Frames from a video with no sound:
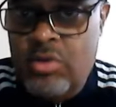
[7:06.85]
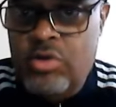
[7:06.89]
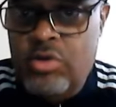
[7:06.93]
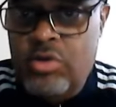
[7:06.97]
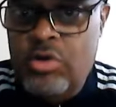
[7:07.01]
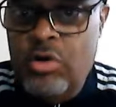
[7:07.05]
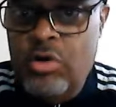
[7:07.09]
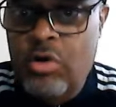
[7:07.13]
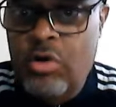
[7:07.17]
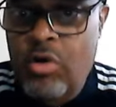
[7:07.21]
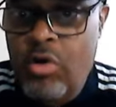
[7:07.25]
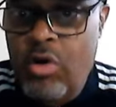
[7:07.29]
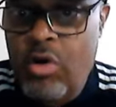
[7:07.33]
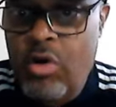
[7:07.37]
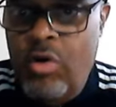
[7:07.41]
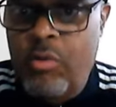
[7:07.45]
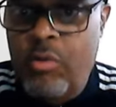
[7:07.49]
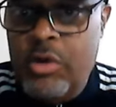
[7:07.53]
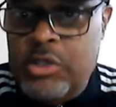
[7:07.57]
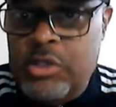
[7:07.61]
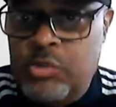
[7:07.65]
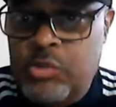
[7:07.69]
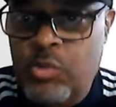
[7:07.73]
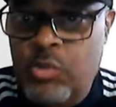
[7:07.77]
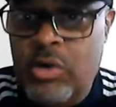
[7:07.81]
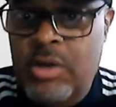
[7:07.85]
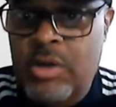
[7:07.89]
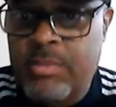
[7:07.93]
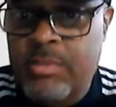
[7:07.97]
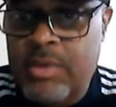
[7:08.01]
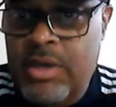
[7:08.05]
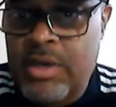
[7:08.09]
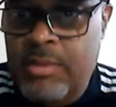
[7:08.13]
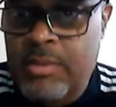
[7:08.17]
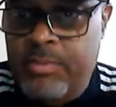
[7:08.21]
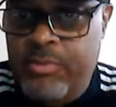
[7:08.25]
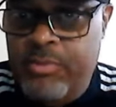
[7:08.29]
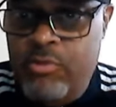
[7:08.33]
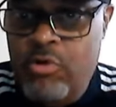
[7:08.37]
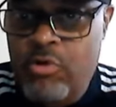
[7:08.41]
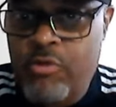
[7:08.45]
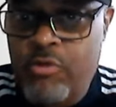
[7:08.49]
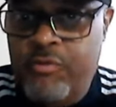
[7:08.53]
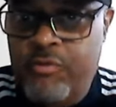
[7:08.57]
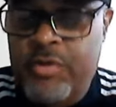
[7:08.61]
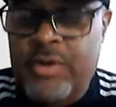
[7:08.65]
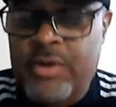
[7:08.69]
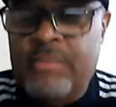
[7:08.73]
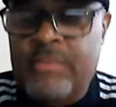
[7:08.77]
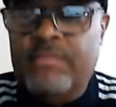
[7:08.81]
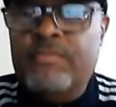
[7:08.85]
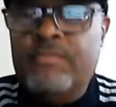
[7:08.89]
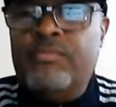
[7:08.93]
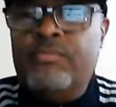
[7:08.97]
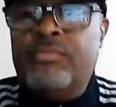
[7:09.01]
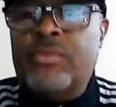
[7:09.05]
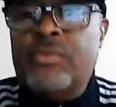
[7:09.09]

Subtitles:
You always want to be improving.